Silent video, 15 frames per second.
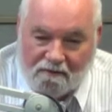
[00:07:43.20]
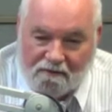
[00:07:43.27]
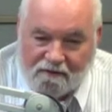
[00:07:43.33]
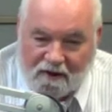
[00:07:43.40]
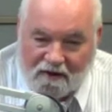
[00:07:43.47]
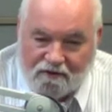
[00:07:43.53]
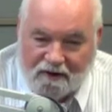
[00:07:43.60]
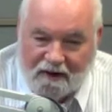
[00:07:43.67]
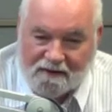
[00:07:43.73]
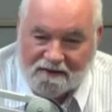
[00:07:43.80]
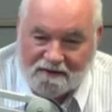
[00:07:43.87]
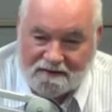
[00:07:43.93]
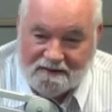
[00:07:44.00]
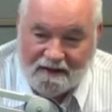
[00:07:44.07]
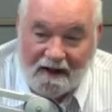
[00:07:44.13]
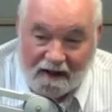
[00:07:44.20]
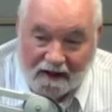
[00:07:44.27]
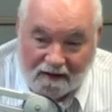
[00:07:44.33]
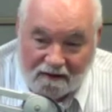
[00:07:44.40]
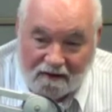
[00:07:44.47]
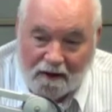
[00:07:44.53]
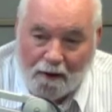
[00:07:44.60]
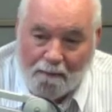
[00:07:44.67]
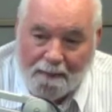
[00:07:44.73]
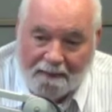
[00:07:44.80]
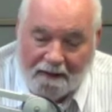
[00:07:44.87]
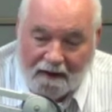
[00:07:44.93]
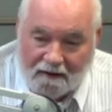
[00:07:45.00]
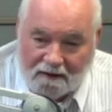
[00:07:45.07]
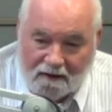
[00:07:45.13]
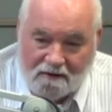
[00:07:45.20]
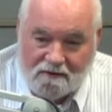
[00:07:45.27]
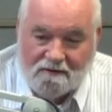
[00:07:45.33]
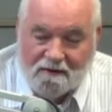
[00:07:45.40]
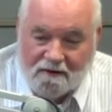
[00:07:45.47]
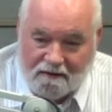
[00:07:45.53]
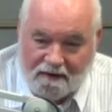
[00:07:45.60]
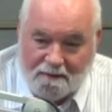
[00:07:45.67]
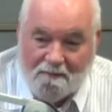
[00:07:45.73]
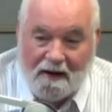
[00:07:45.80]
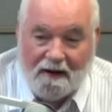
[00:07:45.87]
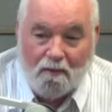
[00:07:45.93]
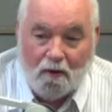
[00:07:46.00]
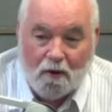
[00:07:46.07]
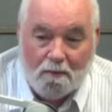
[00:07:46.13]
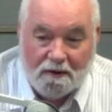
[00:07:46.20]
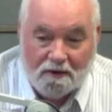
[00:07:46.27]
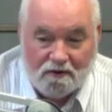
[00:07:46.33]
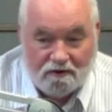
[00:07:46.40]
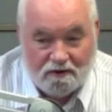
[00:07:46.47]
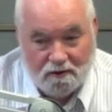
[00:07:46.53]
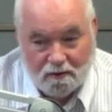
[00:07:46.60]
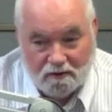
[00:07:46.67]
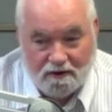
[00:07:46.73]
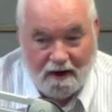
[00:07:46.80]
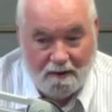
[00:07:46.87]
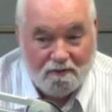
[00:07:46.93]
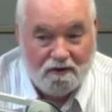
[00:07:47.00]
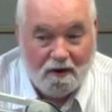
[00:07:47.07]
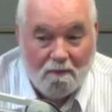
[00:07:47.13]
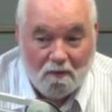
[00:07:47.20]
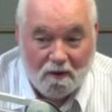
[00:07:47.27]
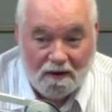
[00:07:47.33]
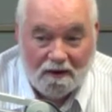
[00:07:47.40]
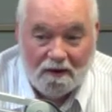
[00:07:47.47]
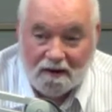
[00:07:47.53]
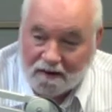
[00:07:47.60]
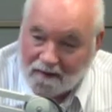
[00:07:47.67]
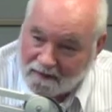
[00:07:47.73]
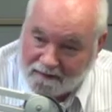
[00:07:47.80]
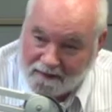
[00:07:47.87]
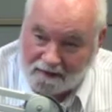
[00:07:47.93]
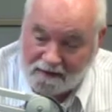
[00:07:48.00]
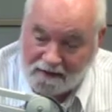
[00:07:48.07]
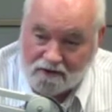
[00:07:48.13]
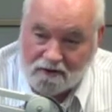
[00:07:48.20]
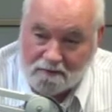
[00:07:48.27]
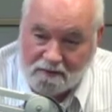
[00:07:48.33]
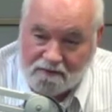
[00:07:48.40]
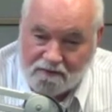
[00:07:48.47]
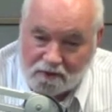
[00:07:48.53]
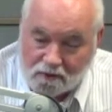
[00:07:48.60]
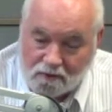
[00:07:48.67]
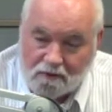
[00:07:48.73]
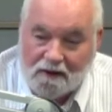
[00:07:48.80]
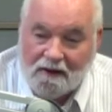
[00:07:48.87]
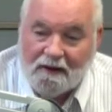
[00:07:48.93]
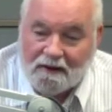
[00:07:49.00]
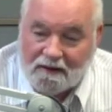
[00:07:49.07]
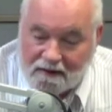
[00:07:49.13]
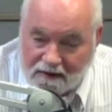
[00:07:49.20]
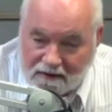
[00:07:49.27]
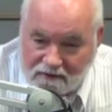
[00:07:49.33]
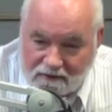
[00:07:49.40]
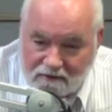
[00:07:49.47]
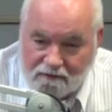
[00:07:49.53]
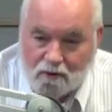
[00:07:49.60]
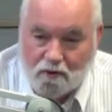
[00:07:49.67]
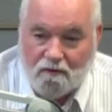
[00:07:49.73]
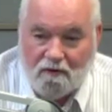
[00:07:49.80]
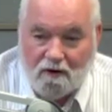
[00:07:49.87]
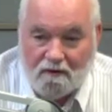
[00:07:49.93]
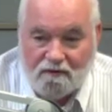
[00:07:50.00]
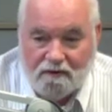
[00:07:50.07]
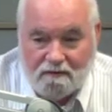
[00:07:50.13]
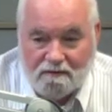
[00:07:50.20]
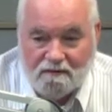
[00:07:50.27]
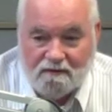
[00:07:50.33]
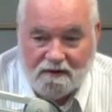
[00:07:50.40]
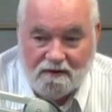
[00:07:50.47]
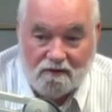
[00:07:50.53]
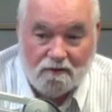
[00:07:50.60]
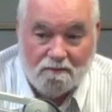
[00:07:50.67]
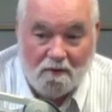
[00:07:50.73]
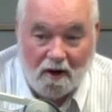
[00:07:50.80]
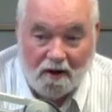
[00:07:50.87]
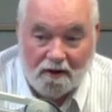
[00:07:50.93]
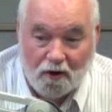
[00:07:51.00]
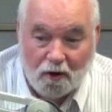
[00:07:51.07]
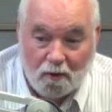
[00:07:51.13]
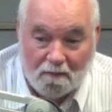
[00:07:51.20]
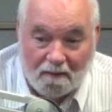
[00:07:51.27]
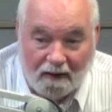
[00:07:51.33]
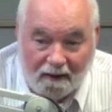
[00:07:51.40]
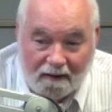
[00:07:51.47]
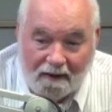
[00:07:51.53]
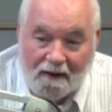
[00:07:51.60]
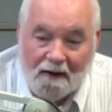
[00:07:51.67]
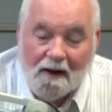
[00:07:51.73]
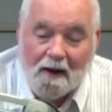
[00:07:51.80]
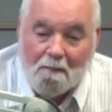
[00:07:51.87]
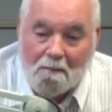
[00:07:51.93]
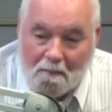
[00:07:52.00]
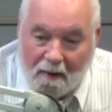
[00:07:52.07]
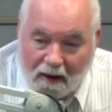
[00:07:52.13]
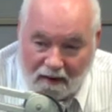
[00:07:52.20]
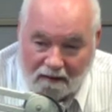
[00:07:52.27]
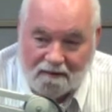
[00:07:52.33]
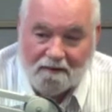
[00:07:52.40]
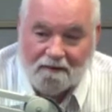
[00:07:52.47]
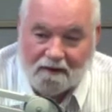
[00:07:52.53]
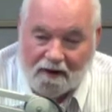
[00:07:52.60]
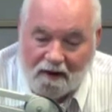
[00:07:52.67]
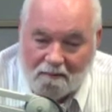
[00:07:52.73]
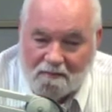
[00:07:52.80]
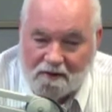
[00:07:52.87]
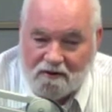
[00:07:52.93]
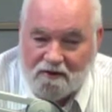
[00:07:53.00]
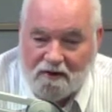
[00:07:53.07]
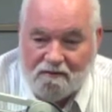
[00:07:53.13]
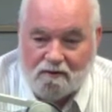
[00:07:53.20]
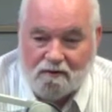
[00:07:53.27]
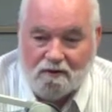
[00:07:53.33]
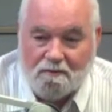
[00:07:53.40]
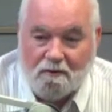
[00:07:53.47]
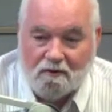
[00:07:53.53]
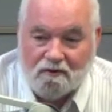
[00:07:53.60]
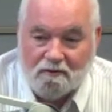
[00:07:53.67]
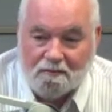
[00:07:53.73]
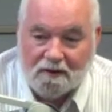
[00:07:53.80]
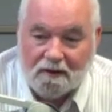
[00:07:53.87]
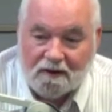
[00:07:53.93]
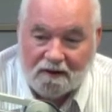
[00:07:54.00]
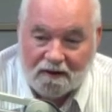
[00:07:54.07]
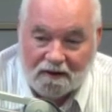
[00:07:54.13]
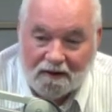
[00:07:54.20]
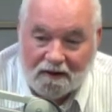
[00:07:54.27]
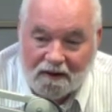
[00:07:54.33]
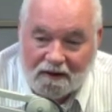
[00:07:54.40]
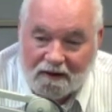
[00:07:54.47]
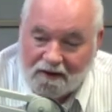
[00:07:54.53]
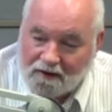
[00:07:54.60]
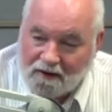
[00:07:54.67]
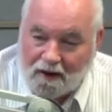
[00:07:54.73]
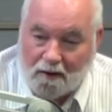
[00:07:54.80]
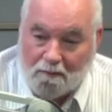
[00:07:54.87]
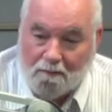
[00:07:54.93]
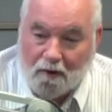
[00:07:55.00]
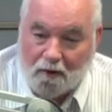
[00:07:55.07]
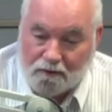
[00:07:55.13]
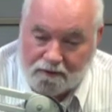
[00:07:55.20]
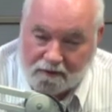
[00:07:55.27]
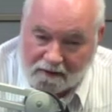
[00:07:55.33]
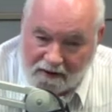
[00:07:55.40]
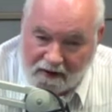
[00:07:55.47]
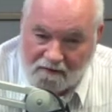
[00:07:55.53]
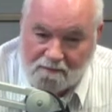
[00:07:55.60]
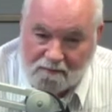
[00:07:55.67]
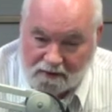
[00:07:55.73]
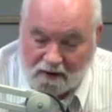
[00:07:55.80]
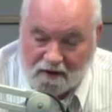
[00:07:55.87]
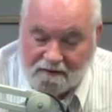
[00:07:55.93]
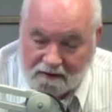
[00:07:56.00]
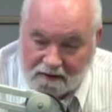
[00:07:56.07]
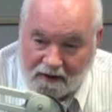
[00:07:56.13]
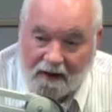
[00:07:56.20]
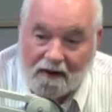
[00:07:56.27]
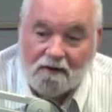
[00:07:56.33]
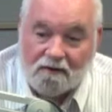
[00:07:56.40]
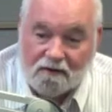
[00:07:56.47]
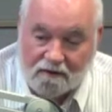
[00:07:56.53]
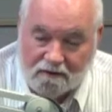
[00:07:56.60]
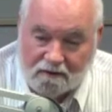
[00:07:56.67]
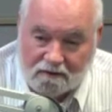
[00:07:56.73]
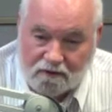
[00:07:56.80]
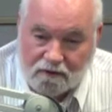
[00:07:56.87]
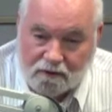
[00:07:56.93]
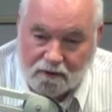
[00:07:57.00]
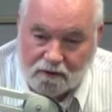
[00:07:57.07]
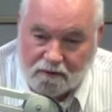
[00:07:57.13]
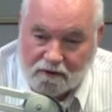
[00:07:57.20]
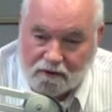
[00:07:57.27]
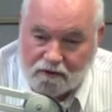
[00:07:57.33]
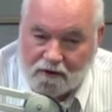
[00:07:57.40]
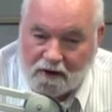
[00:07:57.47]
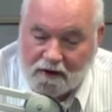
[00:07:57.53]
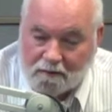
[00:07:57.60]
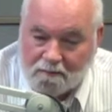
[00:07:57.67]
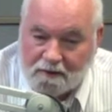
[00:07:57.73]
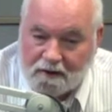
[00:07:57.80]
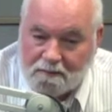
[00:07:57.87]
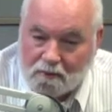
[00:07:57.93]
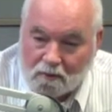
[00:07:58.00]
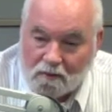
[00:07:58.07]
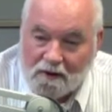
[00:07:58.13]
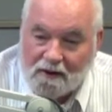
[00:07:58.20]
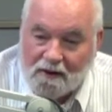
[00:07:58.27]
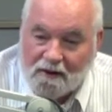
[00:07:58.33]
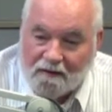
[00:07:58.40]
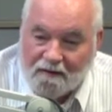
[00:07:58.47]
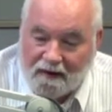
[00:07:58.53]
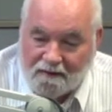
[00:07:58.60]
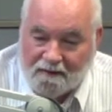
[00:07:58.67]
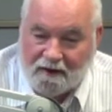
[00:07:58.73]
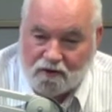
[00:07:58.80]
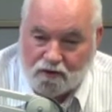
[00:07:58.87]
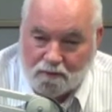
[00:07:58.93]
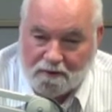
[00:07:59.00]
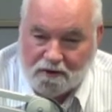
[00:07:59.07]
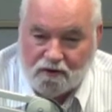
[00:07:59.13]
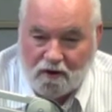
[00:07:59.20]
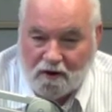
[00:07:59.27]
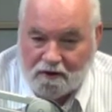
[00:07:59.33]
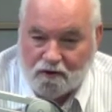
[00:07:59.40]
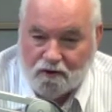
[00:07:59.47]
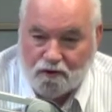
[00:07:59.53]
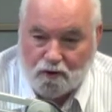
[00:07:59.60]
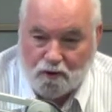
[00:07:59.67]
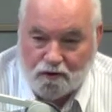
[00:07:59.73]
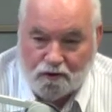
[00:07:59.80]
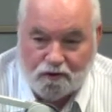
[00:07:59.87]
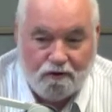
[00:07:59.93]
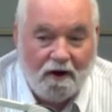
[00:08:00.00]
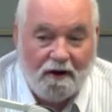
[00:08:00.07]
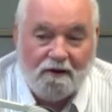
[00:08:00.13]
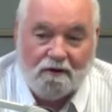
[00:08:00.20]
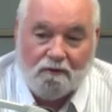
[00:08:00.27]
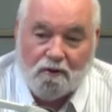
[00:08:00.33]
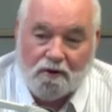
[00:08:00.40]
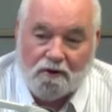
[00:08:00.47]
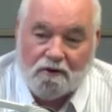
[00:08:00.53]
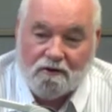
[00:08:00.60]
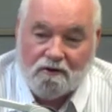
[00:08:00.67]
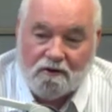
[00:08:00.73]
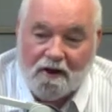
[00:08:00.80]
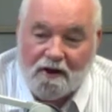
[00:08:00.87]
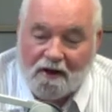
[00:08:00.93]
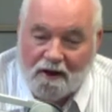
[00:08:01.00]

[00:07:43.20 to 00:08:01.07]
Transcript: for us to understand that, yes, there may well be a skills gap somewhere that needs to be filled. Yes, the 457 visas might help that, but the companies have a responsibility, both to the government, I think, and to the Australian people, that they should be trying to source Australian workers